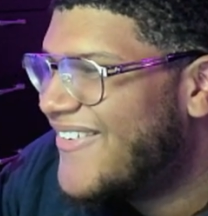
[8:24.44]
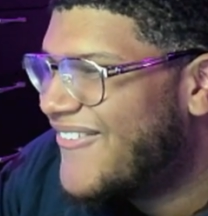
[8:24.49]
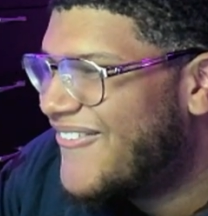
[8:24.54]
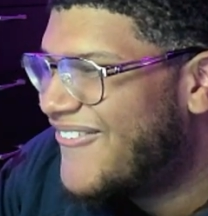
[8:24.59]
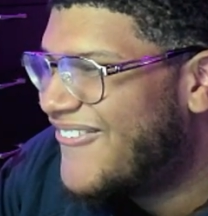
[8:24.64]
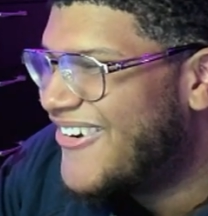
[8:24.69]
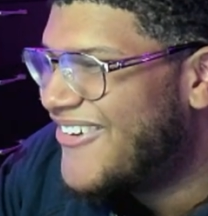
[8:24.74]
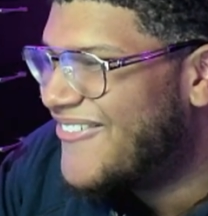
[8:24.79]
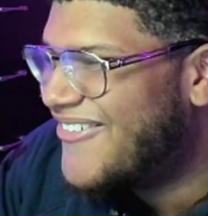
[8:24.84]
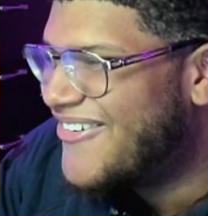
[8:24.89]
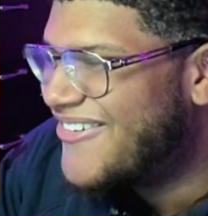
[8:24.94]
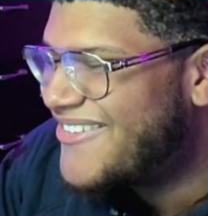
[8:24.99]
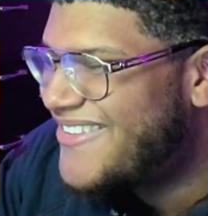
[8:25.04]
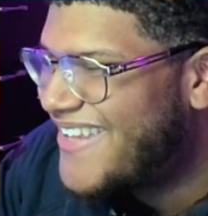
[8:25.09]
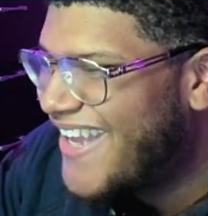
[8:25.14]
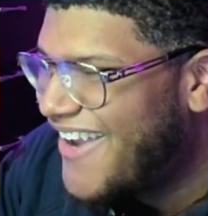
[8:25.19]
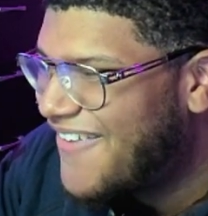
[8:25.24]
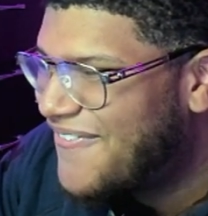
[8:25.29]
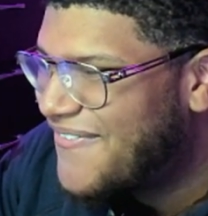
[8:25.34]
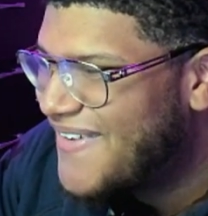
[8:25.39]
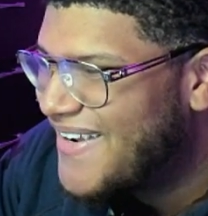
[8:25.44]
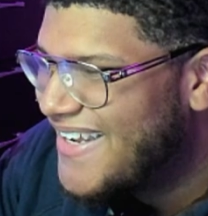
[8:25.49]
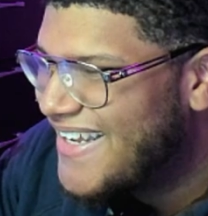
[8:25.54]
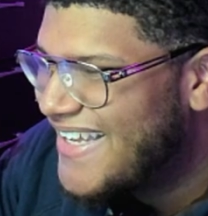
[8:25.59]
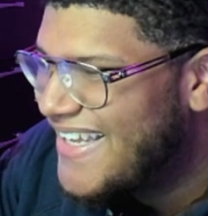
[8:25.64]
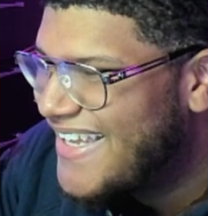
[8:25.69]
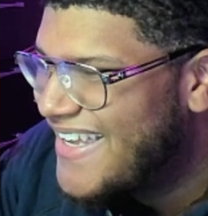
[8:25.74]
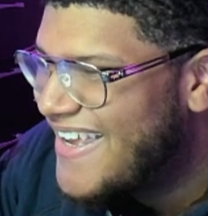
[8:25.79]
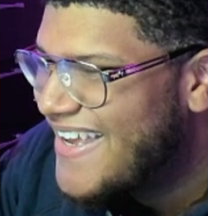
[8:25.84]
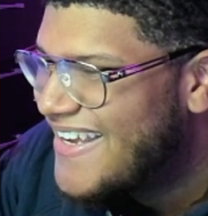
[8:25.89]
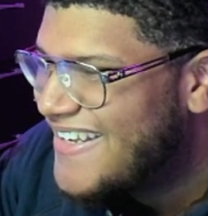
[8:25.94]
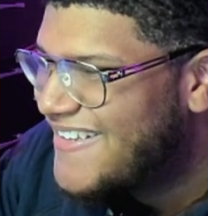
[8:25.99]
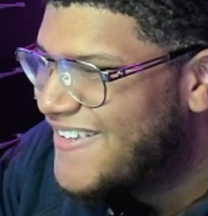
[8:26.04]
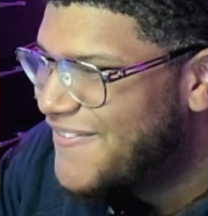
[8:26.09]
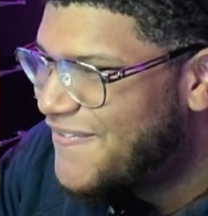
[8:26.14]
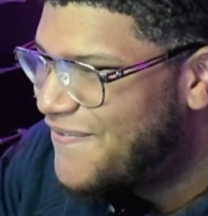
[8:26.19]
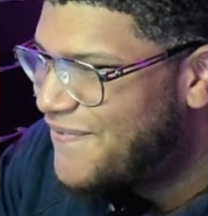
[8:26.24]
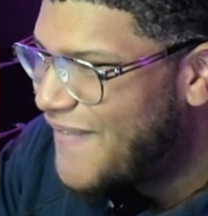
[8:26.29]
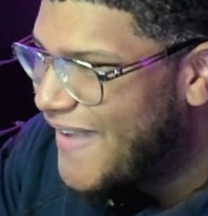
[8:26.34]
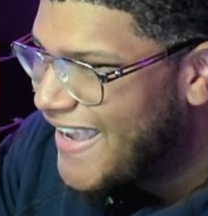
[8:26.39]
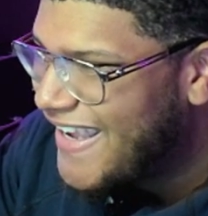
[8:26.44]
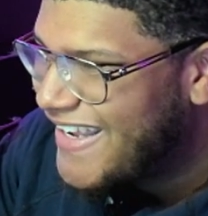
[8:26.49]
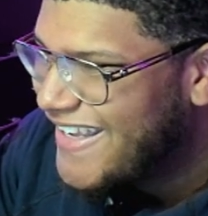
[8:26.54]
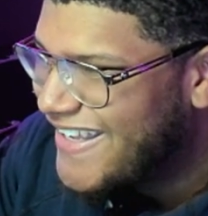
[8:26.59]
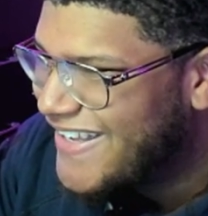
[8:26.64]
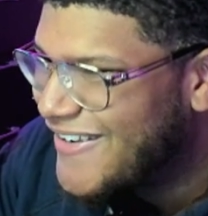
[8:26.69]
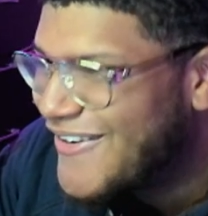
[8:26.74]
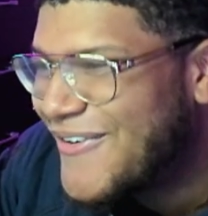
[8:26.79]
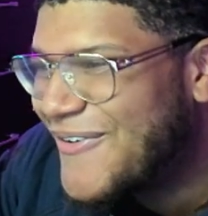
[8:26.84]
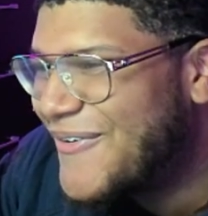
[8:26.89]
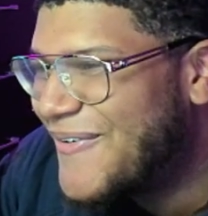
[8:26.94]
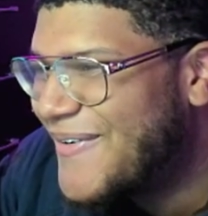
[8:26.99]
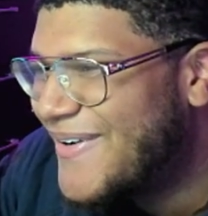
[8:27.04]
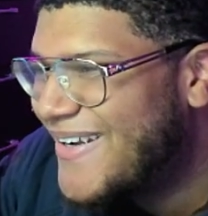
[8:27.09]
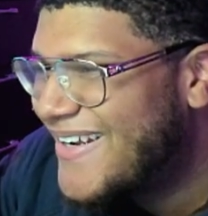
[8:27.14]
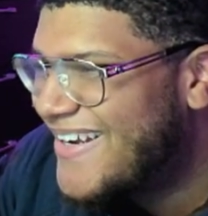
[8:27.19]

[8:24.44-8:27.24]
We will definitely defeat you.